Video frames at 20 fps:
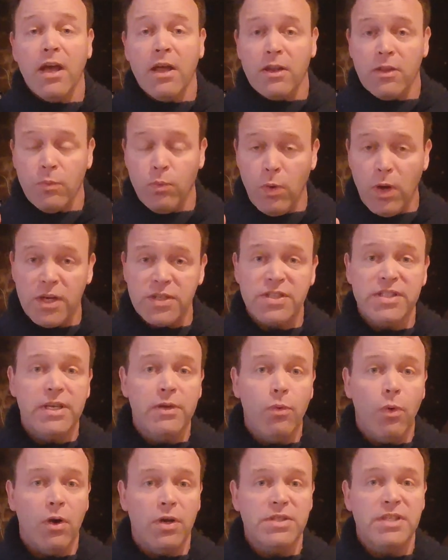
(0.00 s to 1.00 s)
The worst thing
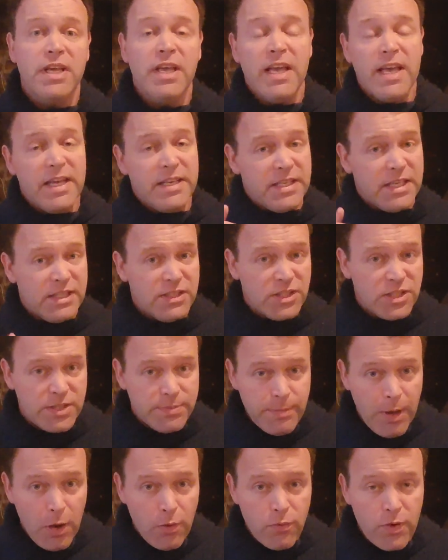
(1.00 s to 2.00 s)
was it didn't
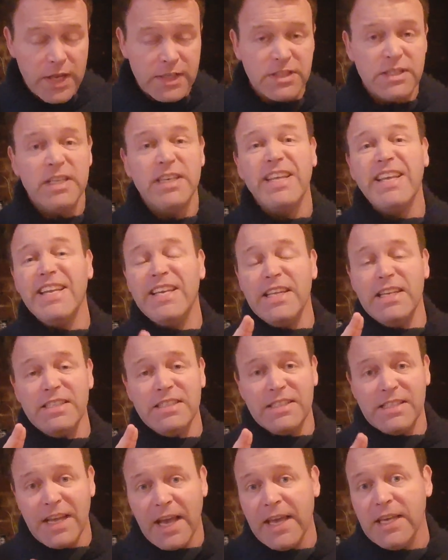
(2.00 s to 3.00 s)
smell rancid, it
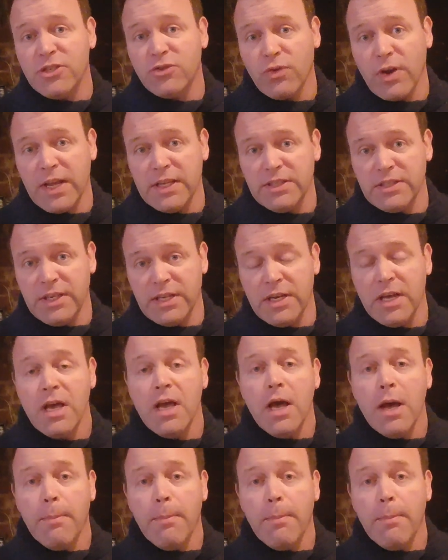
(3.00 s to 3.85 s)
didn't taste rancid,